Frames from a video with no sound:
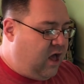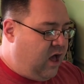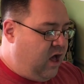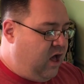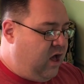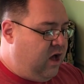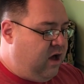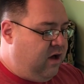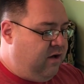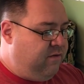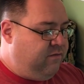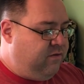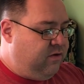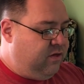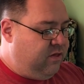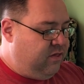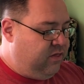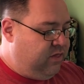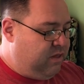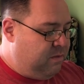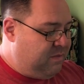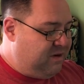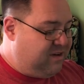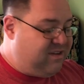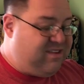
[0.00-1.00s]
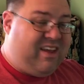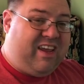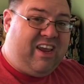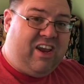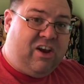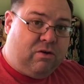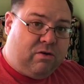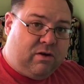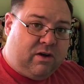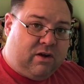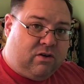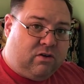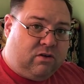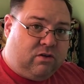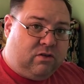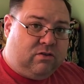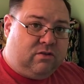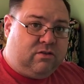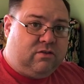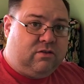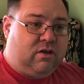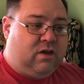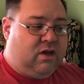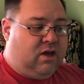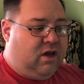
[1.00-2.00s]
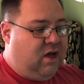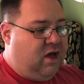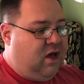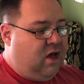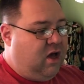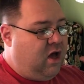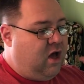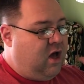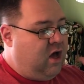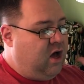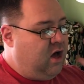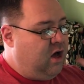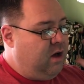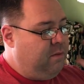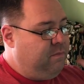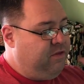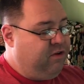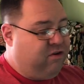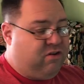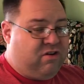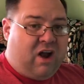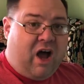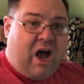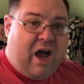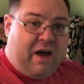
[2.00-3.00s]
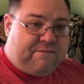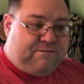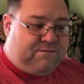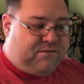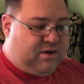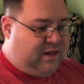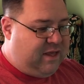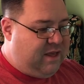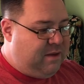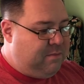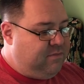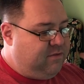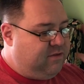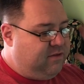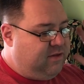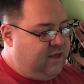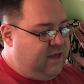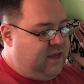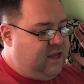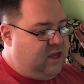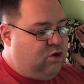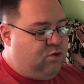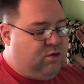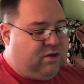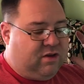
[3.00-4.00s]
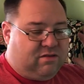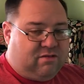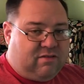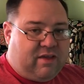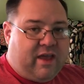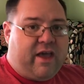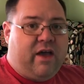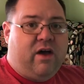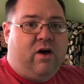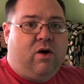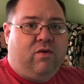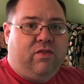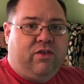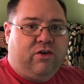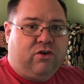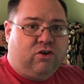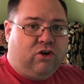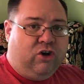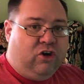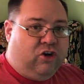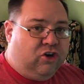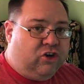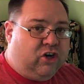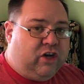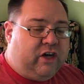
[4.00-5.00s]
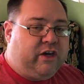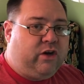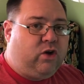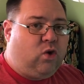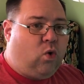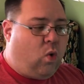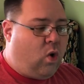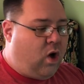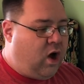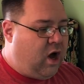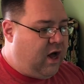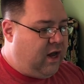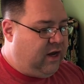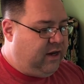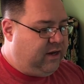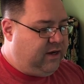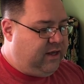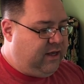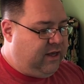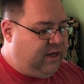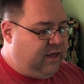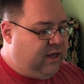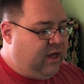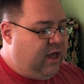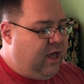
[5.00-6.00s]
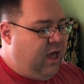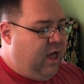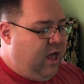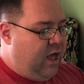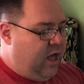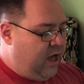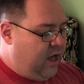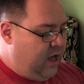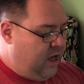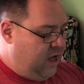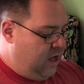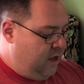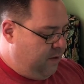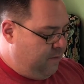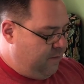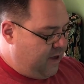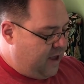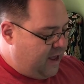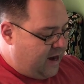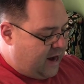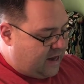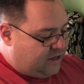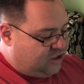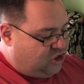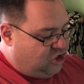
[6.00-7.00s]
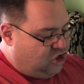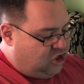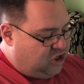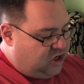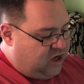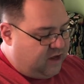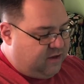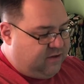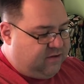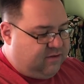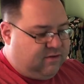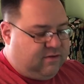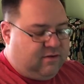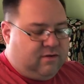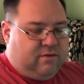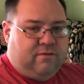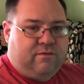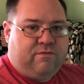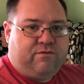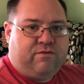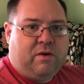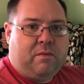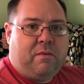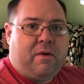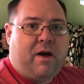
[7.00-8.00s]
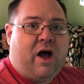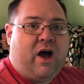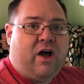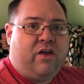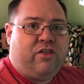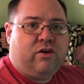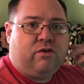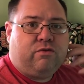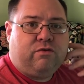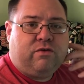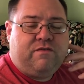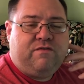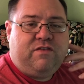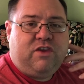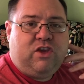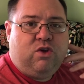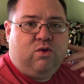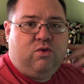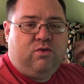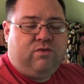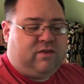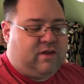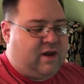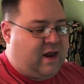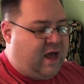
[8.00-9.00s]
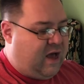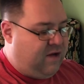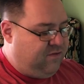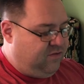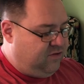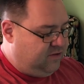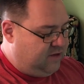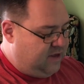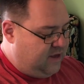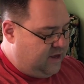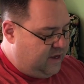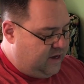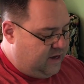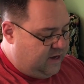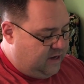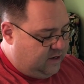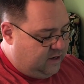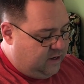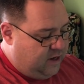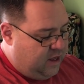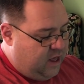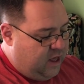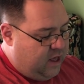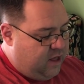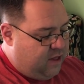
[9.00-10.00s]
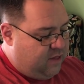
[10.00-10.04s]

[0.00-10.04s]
of the materials. Um, they're not flimsy. You can tell they're good quality. Um, and I just, from other reviews that I've seen,